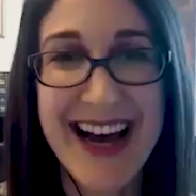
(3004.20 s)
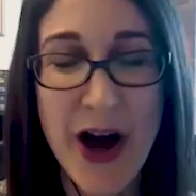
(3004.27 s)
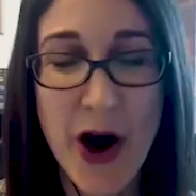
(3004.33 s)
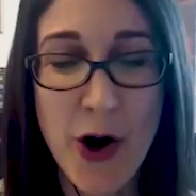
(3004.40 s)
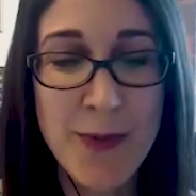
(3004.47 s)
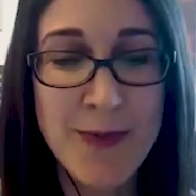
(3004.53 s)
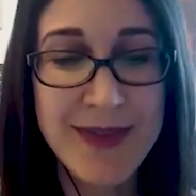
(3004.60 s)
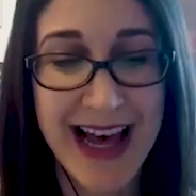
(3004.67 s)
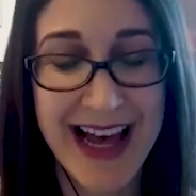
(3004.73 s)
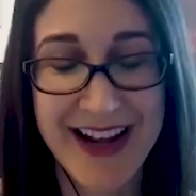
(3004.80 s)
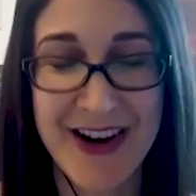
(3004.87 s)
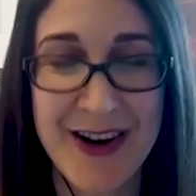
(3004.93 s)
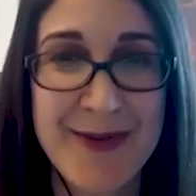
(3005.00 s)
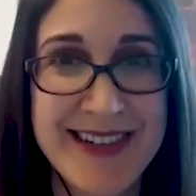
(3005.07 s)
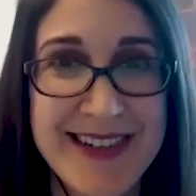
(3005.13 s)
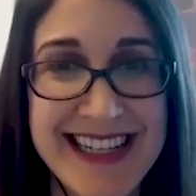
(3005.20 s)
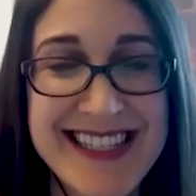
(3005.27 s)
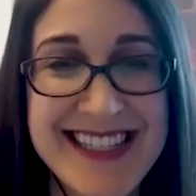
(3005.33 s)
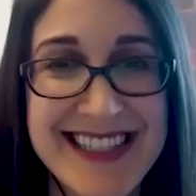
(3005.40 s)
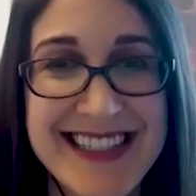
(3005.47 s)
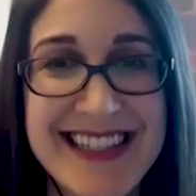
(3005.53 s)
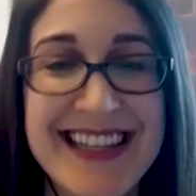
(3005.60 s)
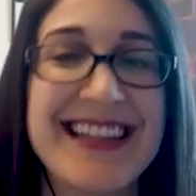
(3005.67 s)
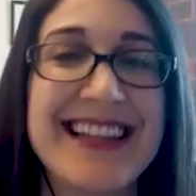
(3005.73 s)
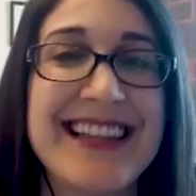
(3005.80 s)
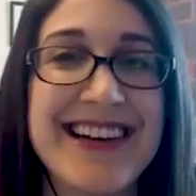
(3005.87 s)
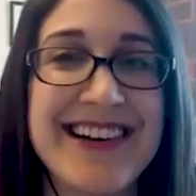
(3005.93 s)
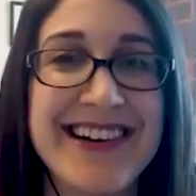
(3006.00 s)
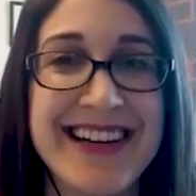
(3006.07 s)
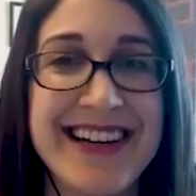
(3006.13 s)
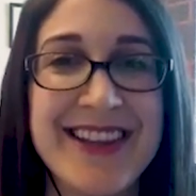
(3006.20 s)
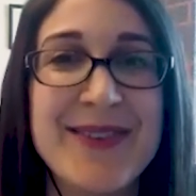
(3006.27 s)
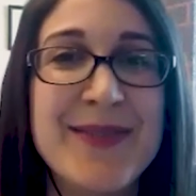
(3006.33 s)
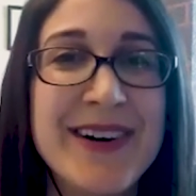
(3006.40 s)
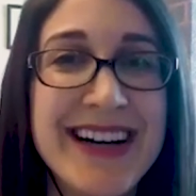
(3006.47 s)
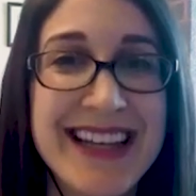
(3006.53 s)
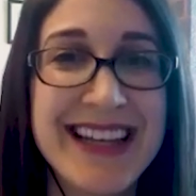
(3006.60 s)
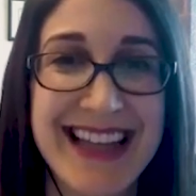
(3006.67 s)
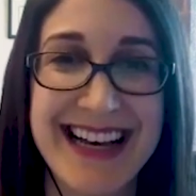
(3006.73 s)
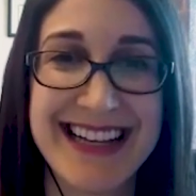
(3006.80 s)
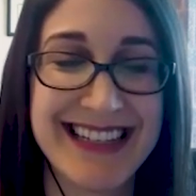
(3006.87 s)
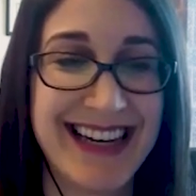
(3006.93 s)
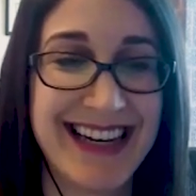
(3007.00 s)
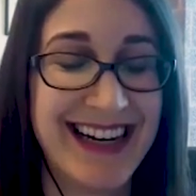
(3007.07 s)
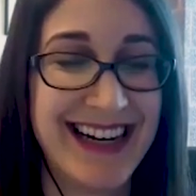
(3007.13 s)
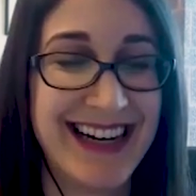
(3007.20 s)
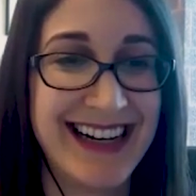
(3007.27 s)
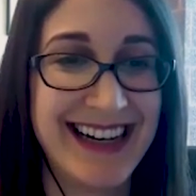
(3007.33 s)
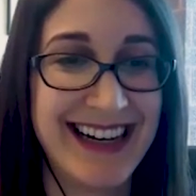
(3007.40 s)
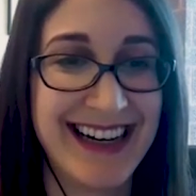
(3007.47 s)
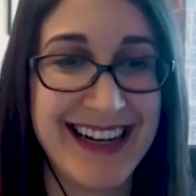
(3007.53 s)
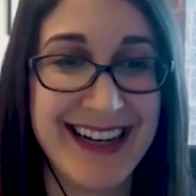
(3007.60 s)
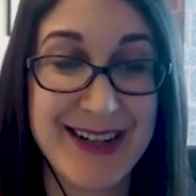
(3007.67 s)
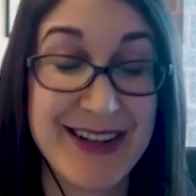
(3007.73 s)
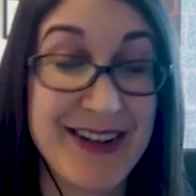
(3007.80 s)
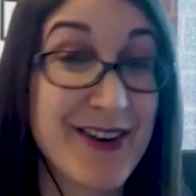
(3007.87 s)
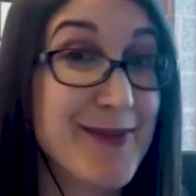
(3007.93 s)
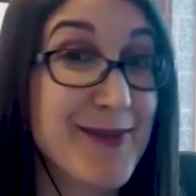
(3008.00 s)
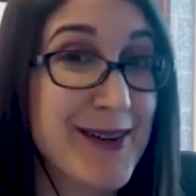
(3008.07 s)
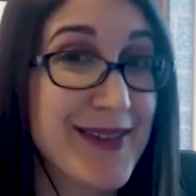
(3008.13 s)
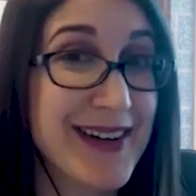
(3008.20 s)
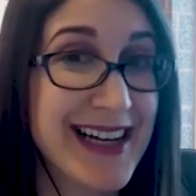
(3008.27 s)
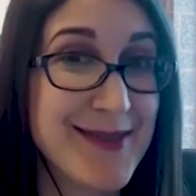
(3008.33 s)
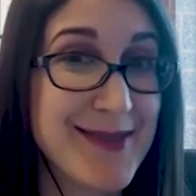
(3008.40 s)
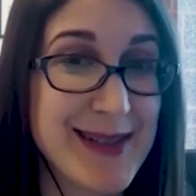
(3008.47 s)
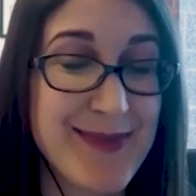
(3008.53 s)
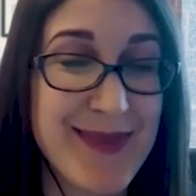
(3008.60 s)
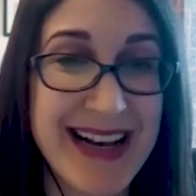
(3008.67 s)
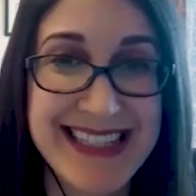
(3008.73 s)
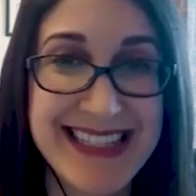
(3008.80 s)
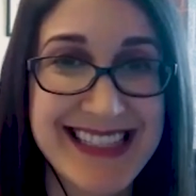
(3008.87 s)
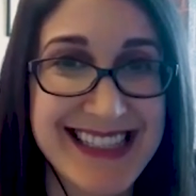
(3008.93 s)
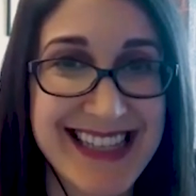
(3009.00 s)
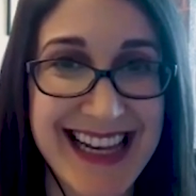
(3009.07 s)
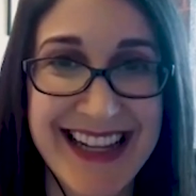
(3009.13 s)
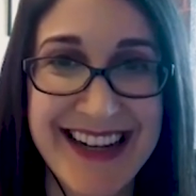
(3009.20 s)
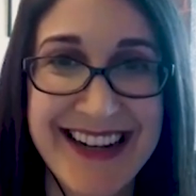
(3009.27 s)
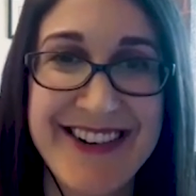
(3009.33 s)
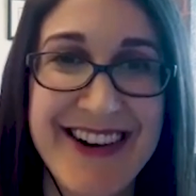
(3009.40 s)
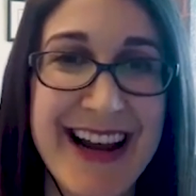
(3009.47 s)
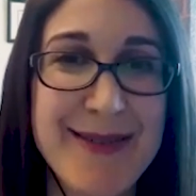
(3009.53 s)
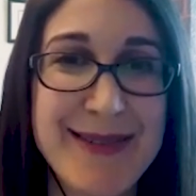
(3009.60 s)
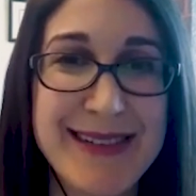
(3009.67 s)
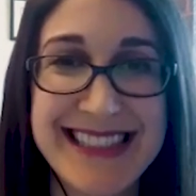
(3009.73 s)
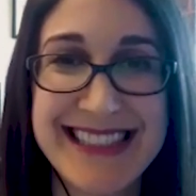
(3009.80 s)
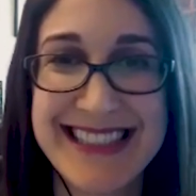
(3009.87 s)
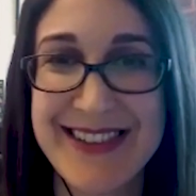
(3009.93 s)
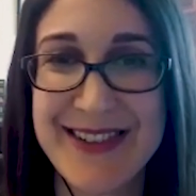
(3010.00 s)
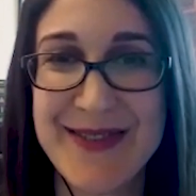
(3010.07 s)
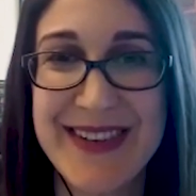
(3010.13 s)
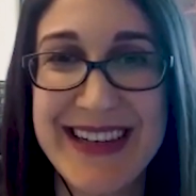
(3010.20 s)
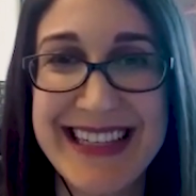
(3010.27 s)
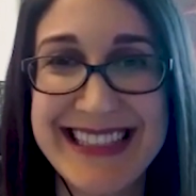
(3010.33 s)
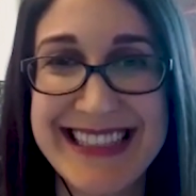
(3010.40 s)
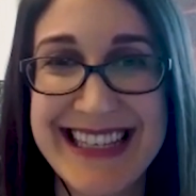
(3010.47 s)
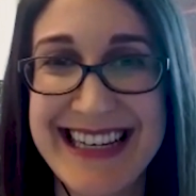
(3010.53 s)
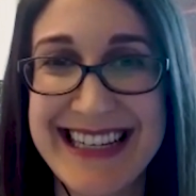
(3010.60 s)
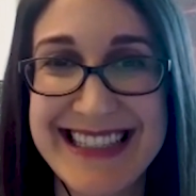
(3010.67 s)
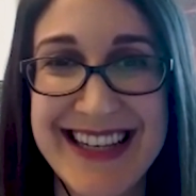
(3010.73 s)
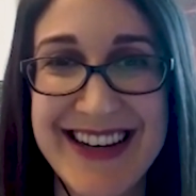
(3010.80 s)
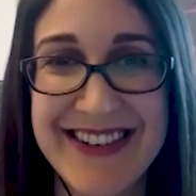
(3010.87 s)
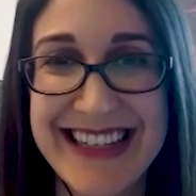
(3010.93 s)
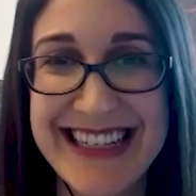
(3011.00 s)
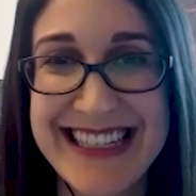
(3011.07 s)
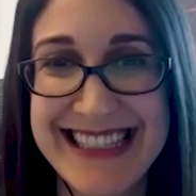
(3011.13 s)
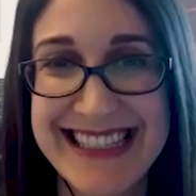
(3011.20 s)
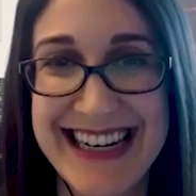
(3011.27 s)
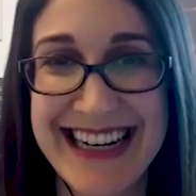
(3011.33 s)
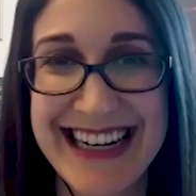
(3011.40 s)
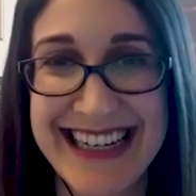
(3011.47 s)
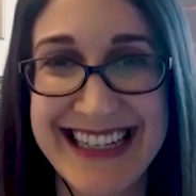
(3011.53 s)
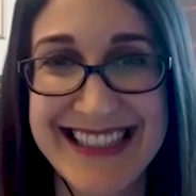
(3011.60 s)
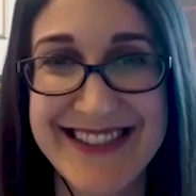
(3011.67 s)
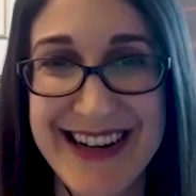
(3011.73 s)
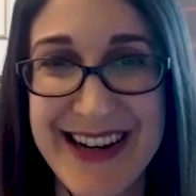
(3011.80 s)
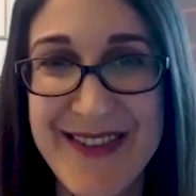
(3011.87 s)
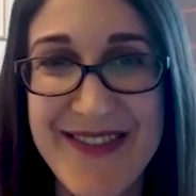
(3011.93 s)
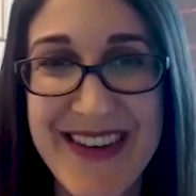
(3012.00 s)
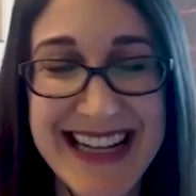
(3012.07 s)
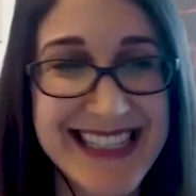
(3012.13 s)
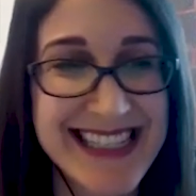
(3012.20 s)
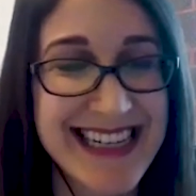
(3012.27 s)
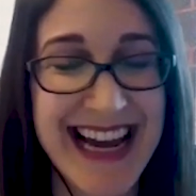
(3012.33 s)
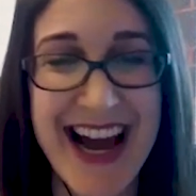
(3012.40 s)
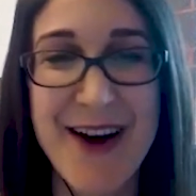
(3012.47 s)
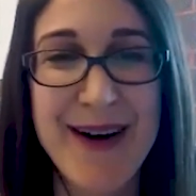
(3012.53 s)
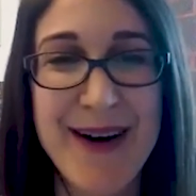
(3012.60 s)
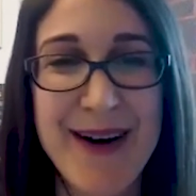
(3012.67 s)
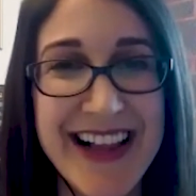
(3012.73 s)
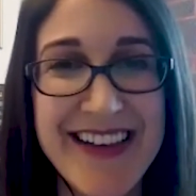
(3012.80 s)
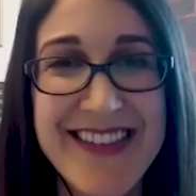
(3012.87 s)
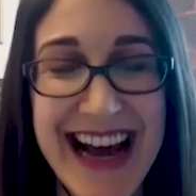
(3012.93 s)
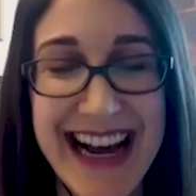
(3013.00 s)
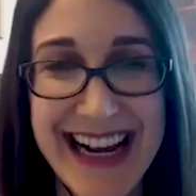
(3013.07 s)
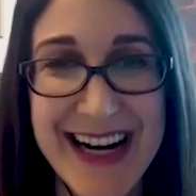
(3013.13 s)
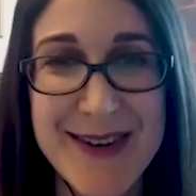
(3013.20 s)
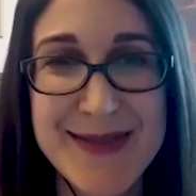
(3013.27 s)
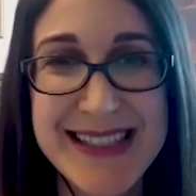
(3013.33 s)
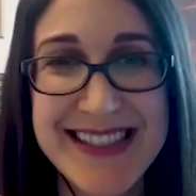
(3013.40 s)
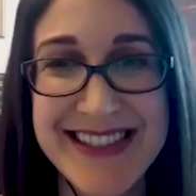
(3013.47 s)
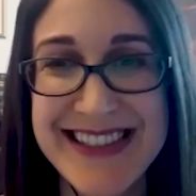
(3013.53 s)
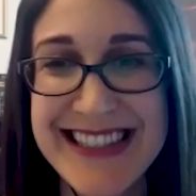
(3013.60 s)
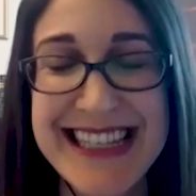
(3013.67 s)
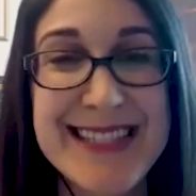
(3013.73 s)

I hope that your prediction in the letter in the book that uh, your book becomes a bestseller and you're able to build a Tony Stark dream I, mansion. I hope all of that comes. I was being